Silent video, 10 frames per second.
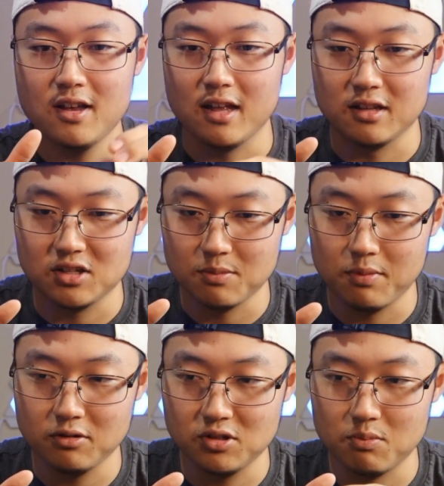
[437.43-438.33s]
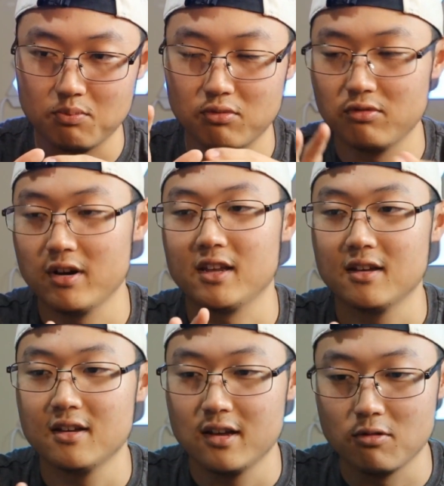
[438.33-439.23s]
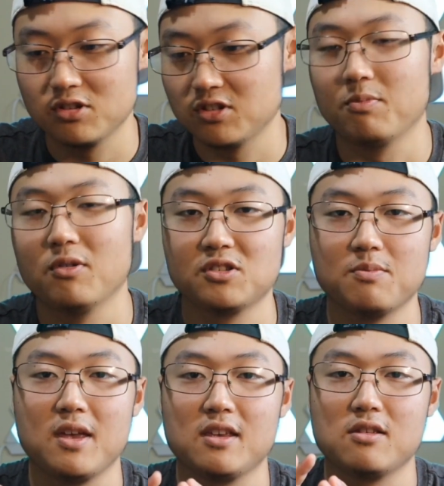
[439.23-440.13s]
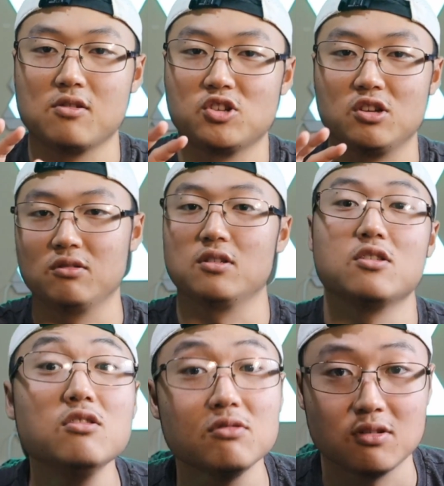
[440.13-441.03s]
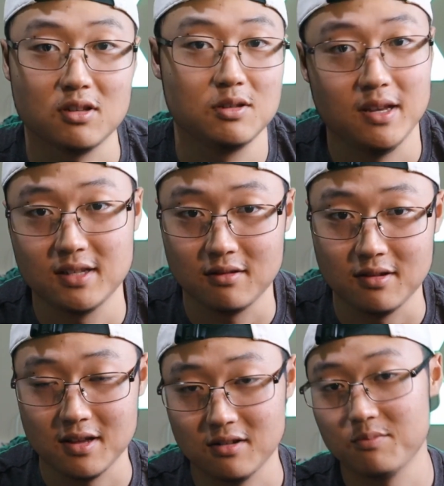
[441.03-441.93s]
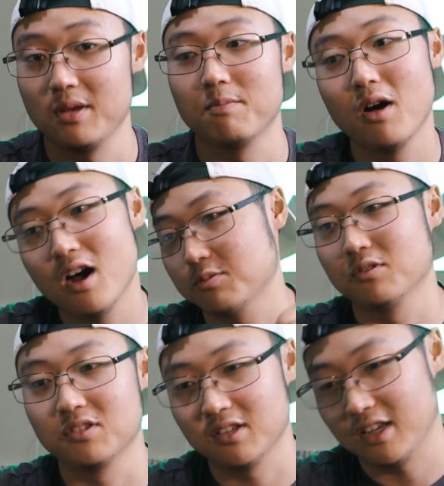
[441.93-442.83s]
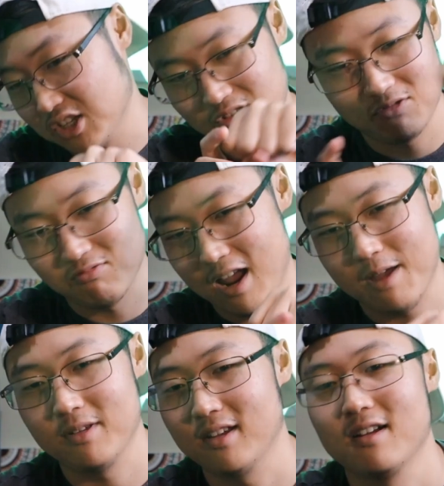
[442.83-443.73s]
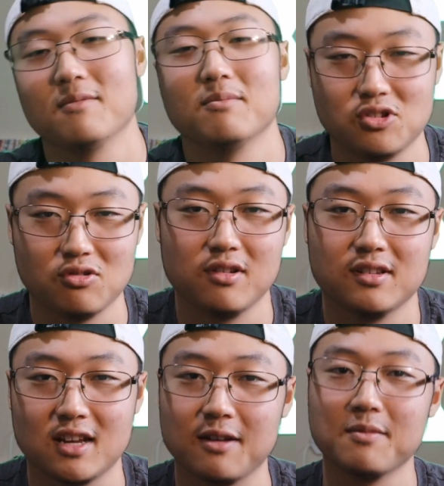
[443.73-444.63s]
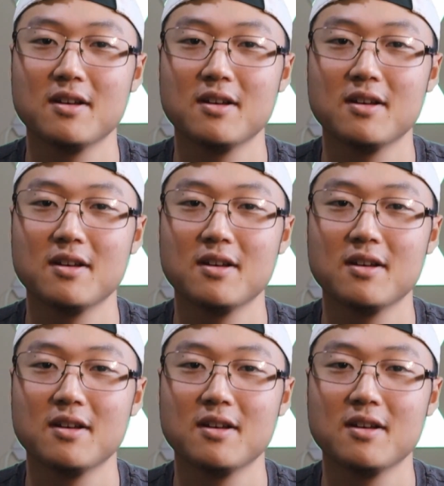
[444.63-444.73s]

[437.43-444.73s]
and it's supposed to break, or supposed to make your shield useless basically, and it would be impossible to like just grab it out majority of the time.